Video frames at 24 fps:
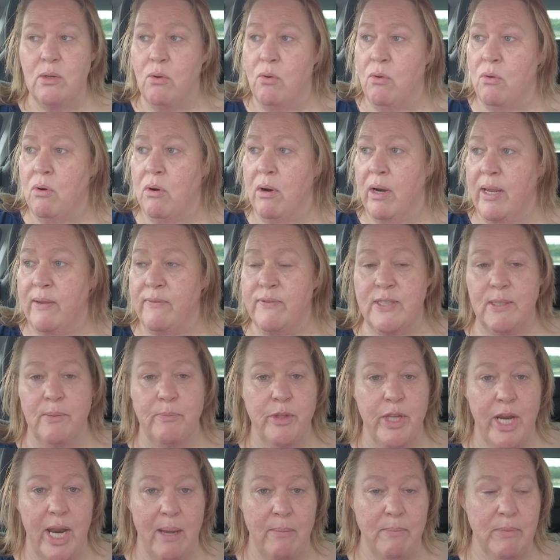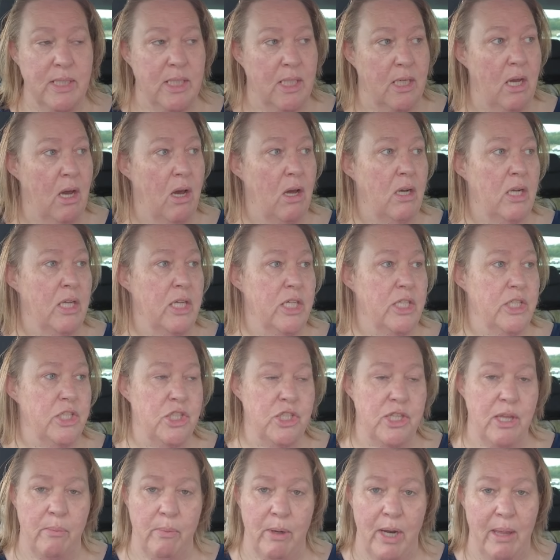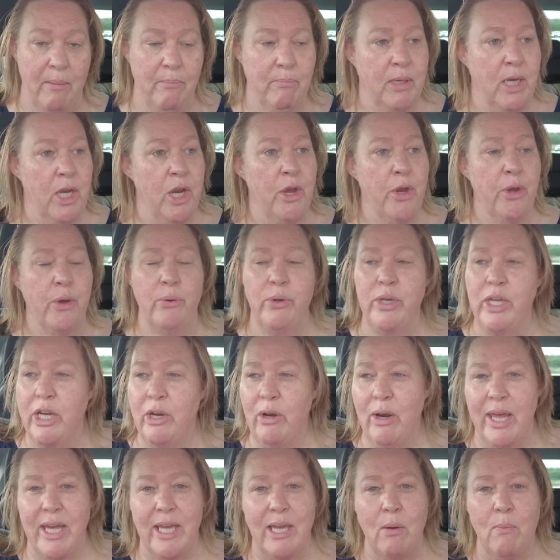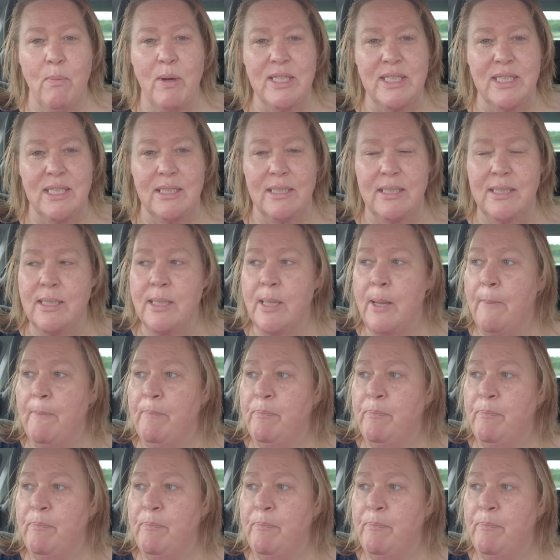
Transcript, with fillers: or if something happened in college they were letting me know you know like it wasn't